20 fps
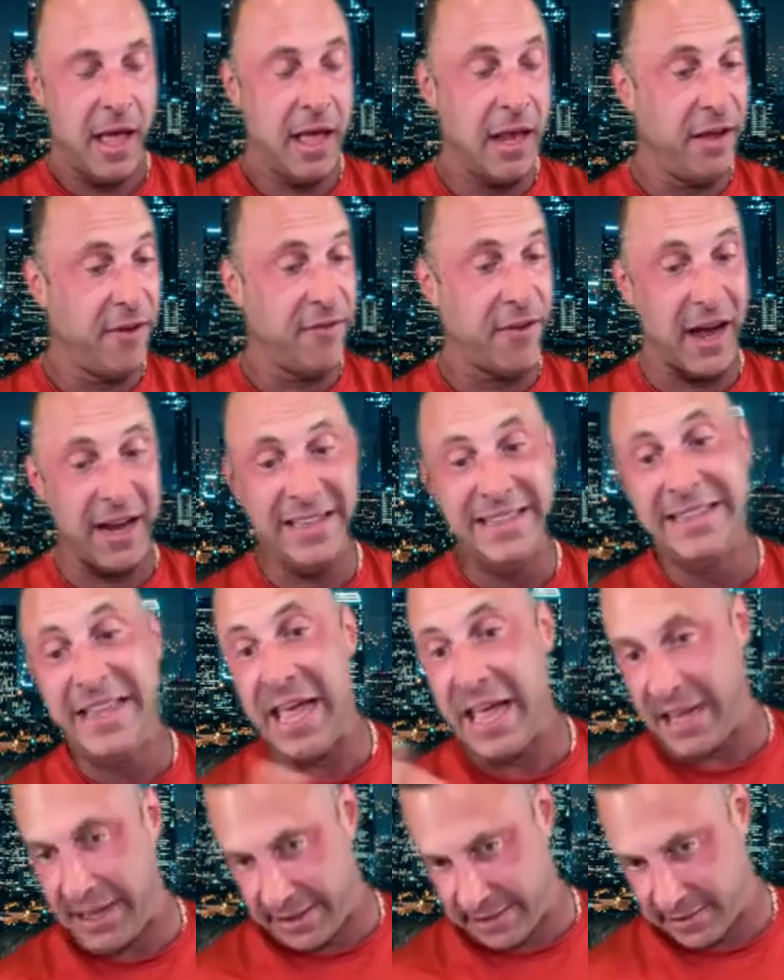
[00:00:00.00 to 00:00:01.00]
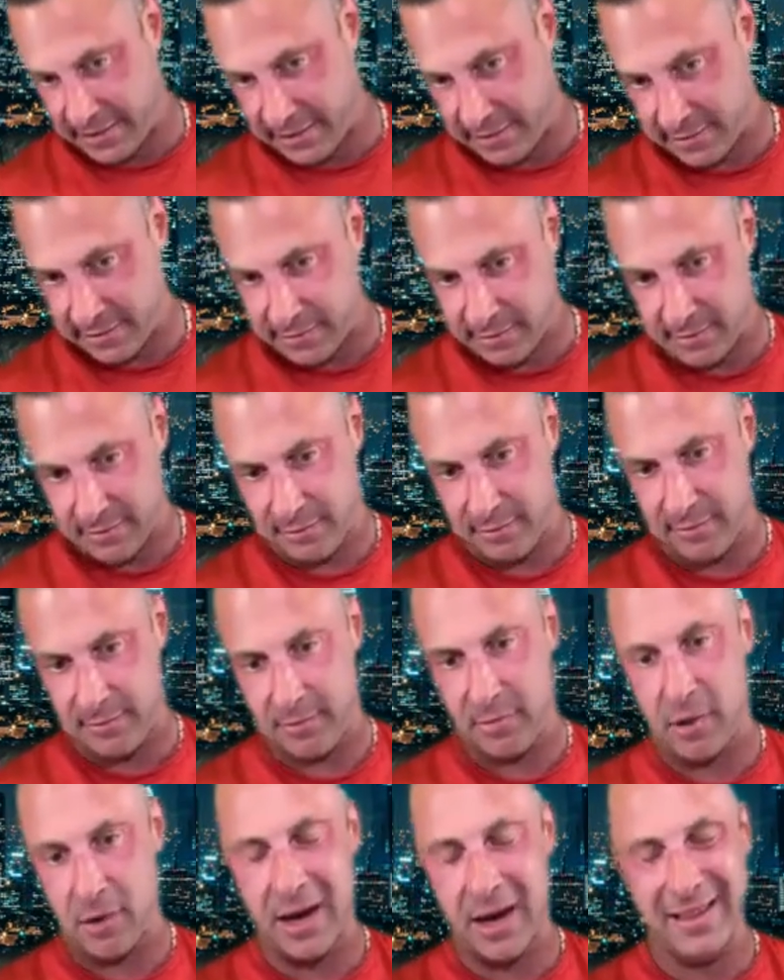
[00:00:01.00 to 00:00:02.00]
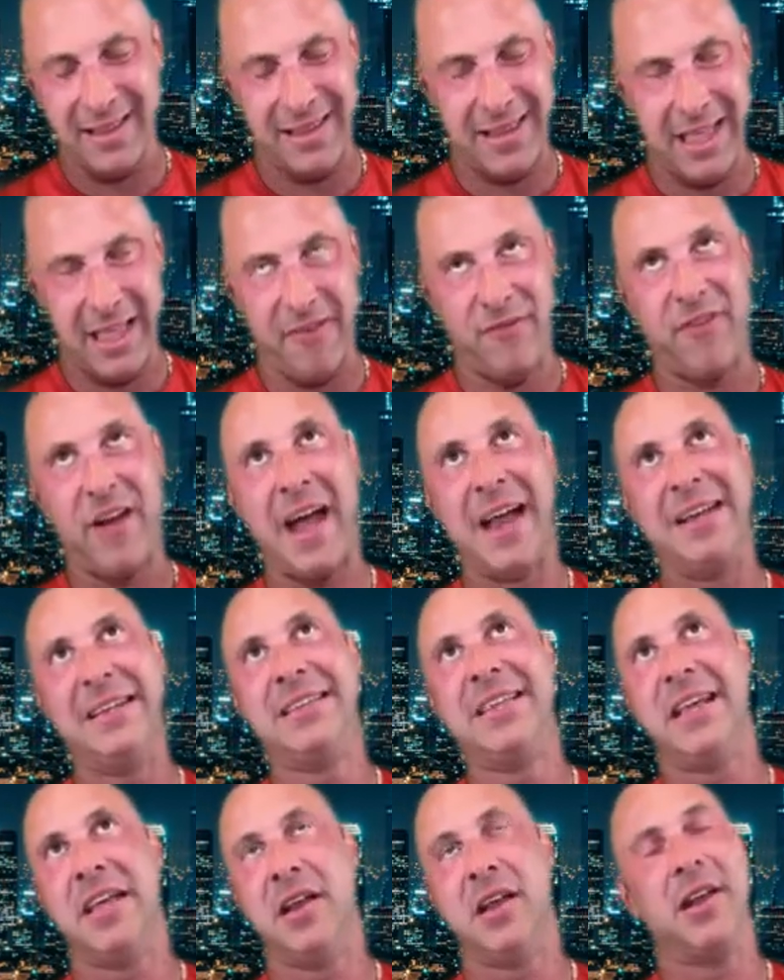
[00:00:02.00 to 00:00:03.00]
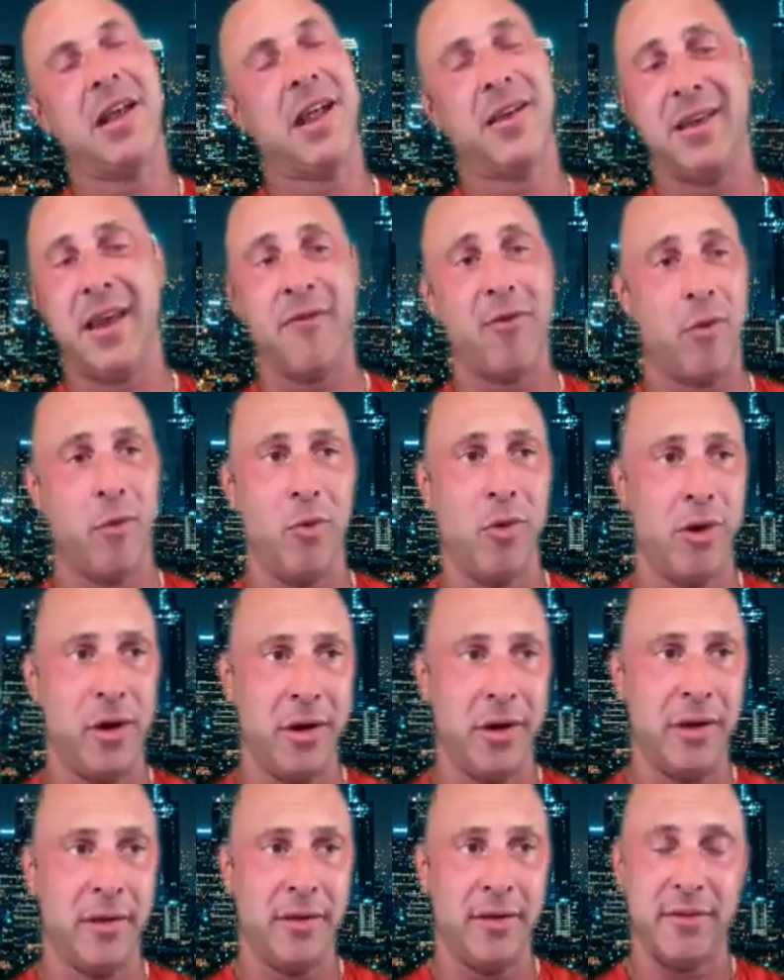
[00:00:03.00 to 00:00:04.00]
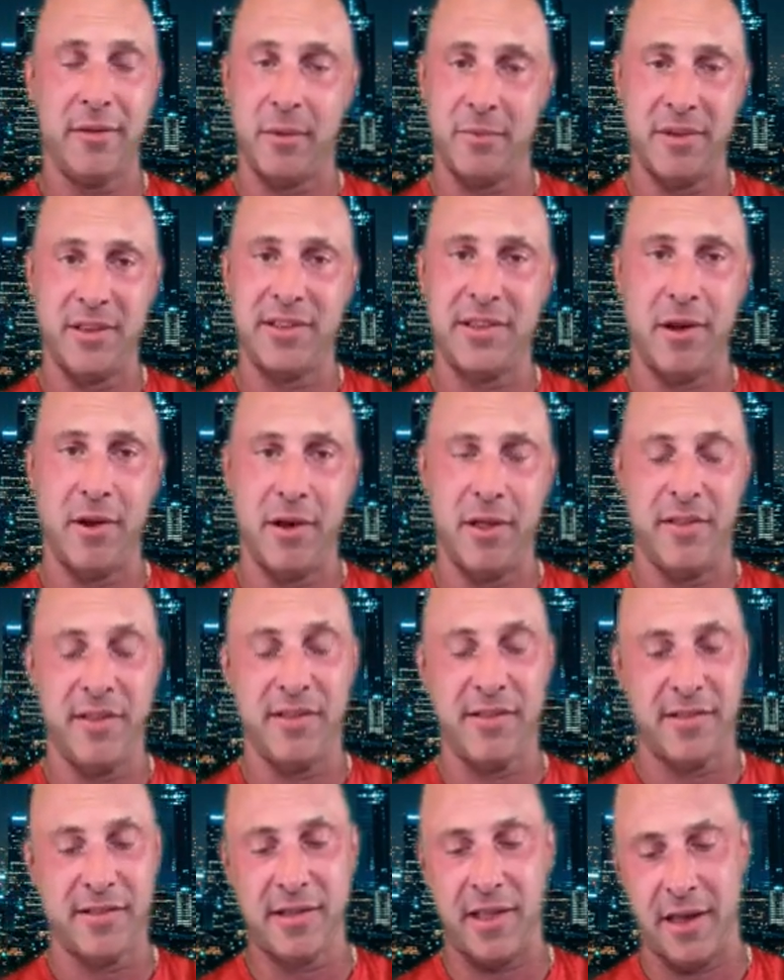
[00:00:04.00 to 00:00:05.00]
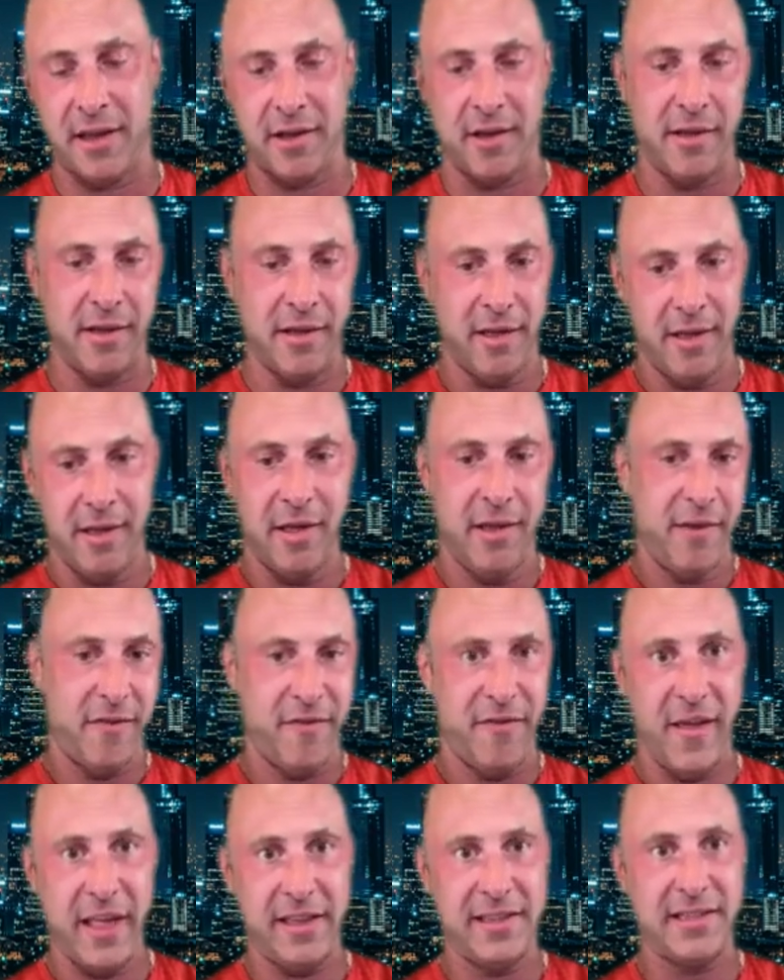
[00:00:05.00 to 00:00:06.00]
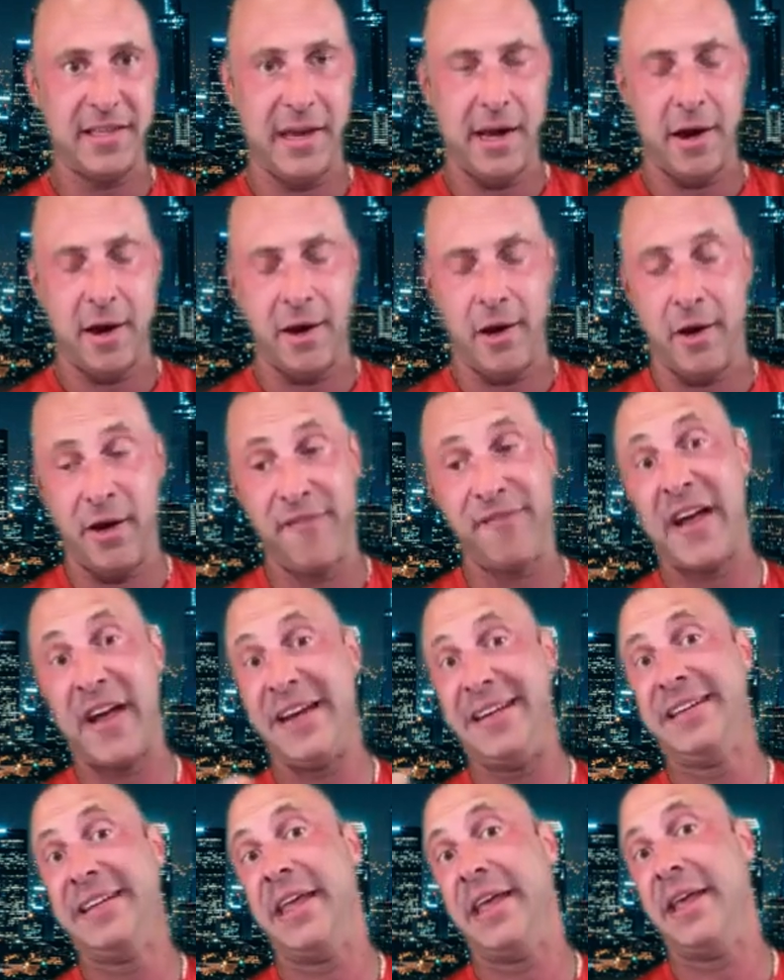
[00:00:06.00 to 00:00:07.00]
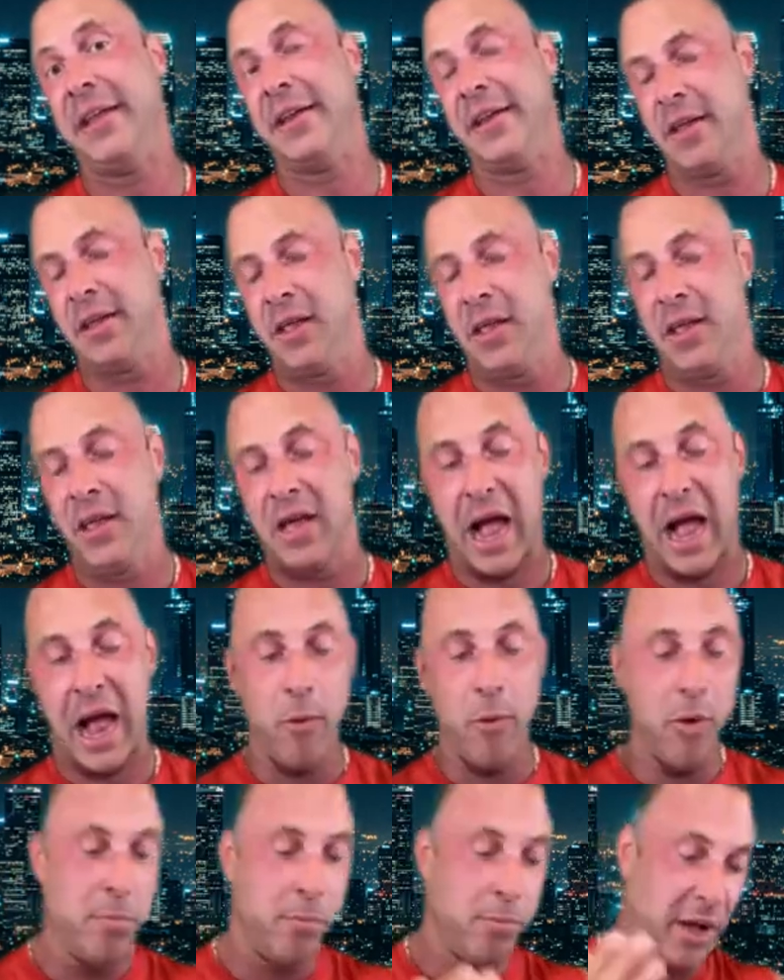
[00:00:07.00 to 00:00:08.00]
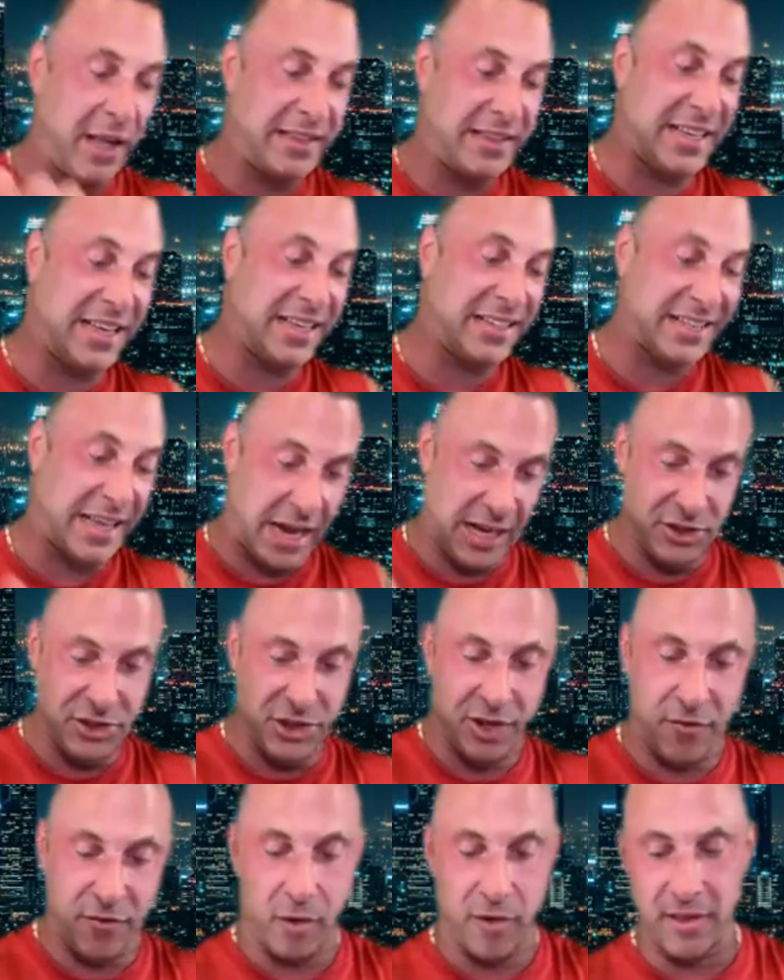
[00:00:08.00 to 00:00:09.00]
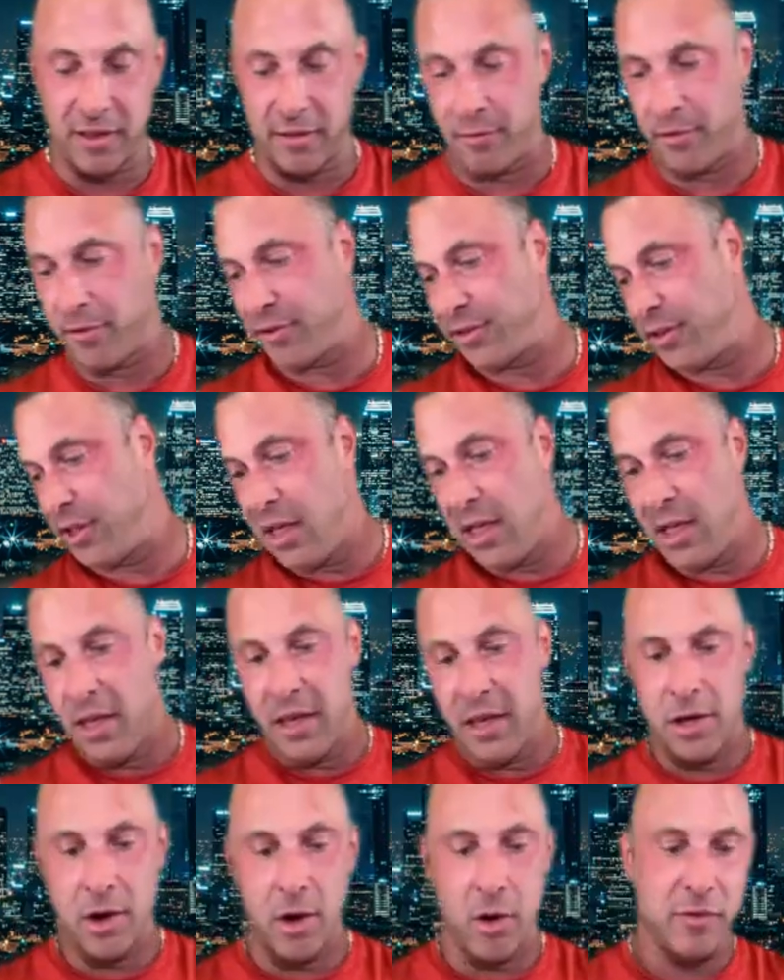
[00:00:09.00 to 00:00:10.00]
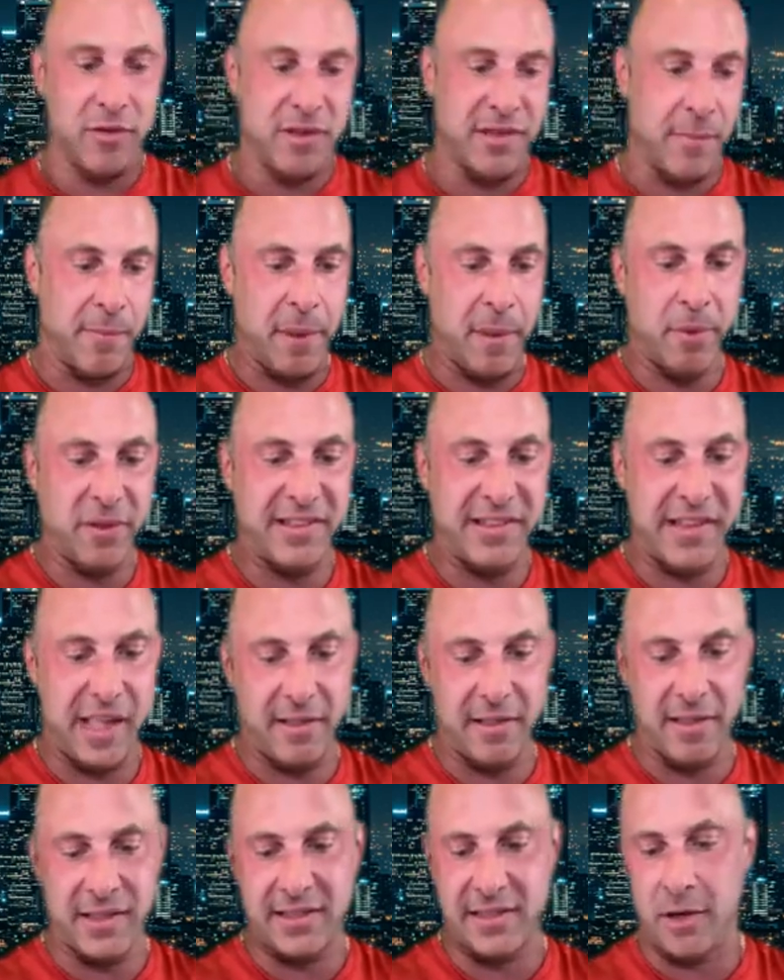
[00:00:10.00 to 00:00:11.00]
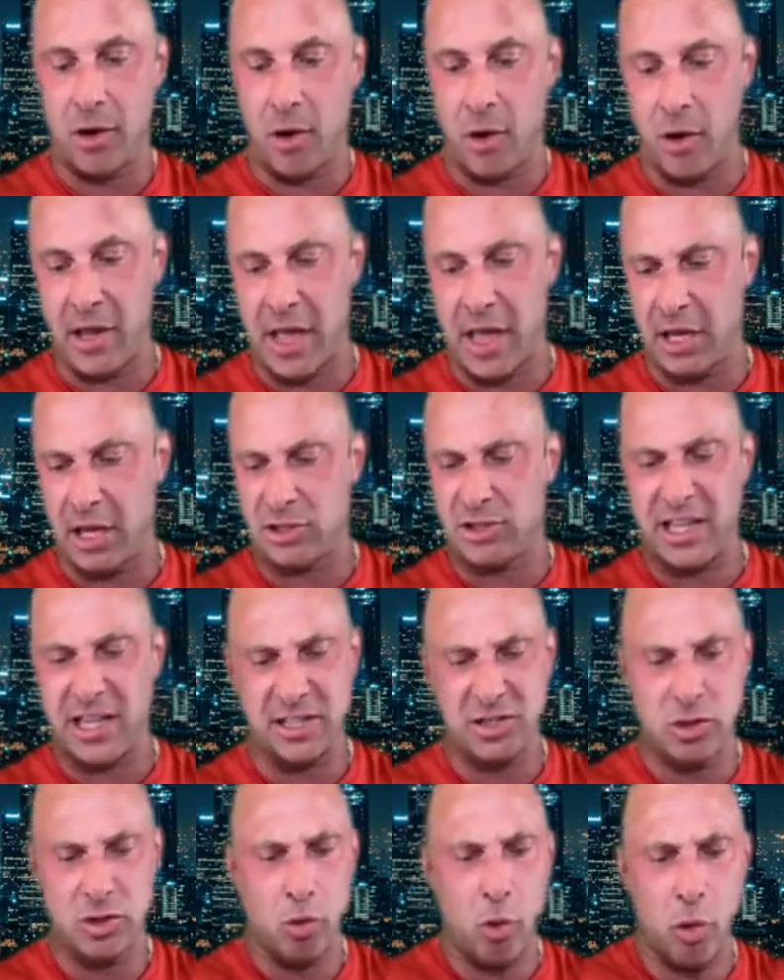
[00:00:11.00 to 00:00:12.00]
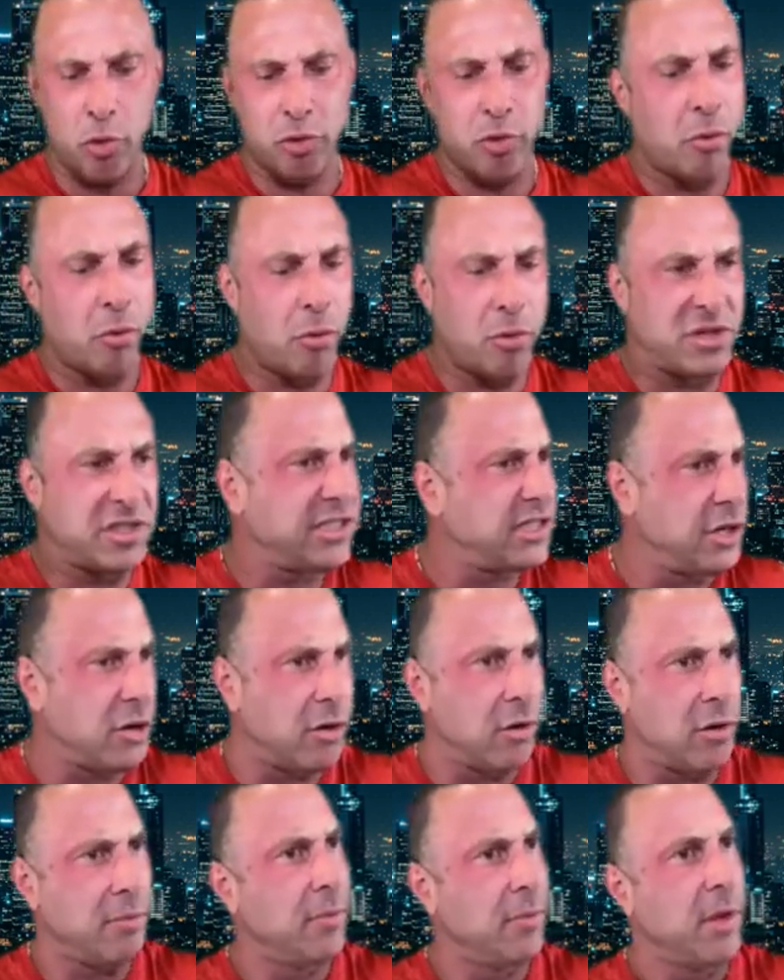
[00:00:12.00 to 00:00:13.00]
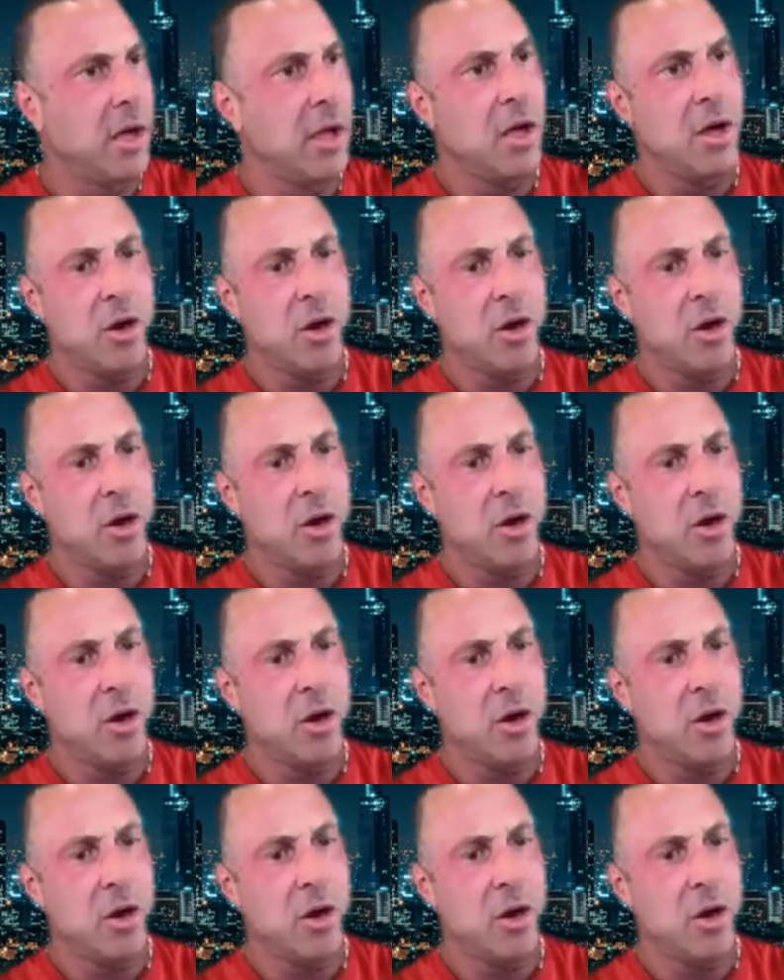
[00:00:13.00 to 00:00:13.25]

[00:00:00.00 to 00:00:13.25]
And if I did, right? If I did, and I never would. So I'm just telling you, this is like a fake scenario. If I did, I would blood test IGF 1 levels. You know, some people say, listen, oh yeah, test growth hormone serum.